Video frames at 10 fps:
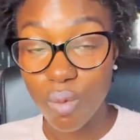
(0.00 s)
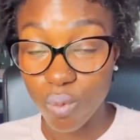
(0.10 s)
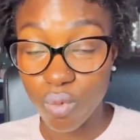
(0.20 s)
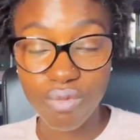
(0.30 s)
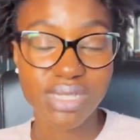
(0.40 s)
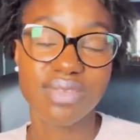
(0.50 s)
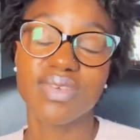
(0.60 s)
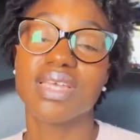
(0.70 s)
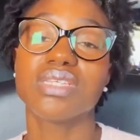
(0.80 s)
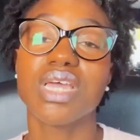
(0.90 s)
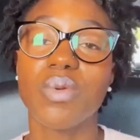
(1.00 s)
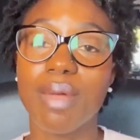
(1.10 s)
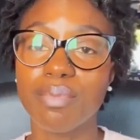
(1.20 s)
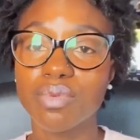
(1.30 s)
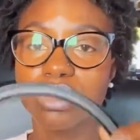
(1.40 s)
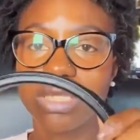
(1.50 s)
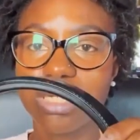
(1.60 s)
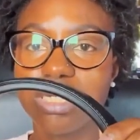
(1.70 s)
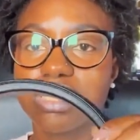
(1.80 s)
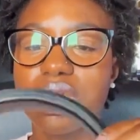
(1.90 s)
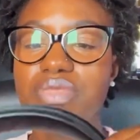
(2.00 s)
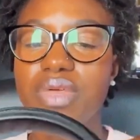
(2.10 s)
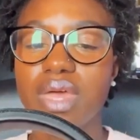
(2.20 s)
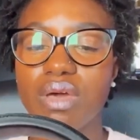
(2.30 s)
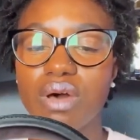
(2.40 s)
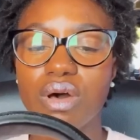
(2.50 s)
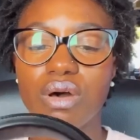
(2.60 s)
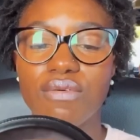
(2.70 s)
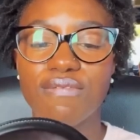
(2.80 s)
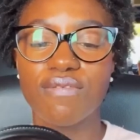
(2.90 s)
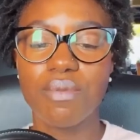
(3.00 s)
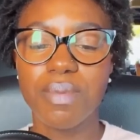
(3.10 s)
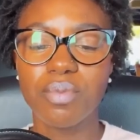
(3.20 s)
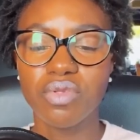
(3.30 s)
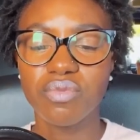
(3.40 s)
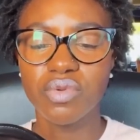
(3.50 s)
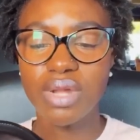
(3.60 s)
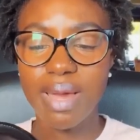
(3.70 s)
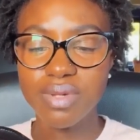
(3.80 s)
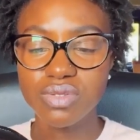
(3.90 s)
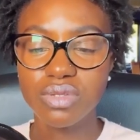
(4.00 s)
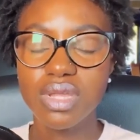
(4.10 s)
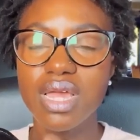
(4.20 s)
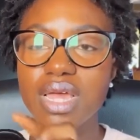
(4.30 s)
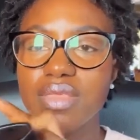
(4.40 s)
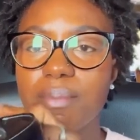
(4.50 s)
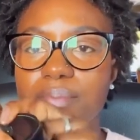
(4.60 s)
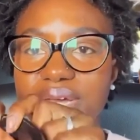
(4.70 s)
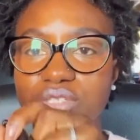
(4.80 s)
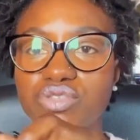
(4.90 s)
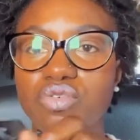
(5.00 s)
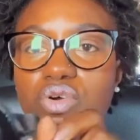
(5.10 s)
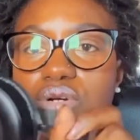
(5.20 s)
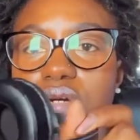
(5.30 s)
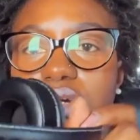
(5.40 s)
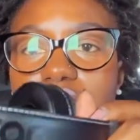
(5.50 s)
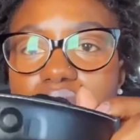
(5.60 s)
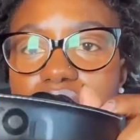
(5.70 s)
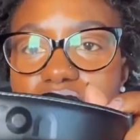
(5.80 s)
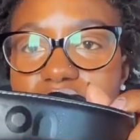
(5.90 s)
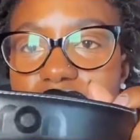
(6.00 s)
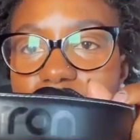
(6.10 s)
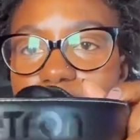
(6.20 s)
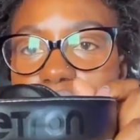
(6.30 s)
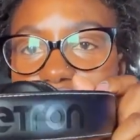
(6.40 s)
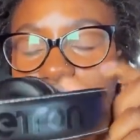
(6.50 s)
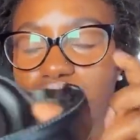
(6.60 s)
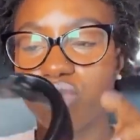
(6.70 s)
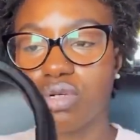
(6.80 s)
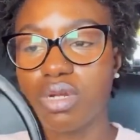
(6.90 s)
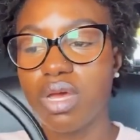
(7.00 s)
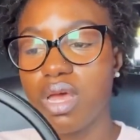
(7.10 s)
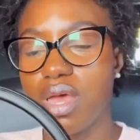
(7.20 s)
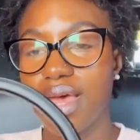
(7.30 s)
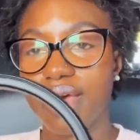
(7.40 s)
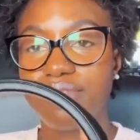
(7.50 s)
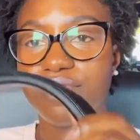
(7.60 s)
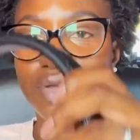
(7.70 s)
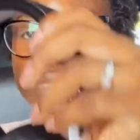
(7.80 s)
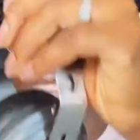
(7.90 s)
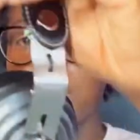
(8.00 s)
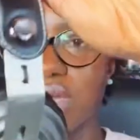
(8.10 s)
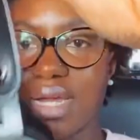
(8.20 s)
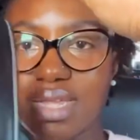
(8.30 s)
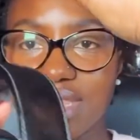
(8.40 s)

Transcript: all the rest of it. So anyway, I bought these and they are from, I bought them on Amazon, the Betron, it says here, Betron headphones, and they look like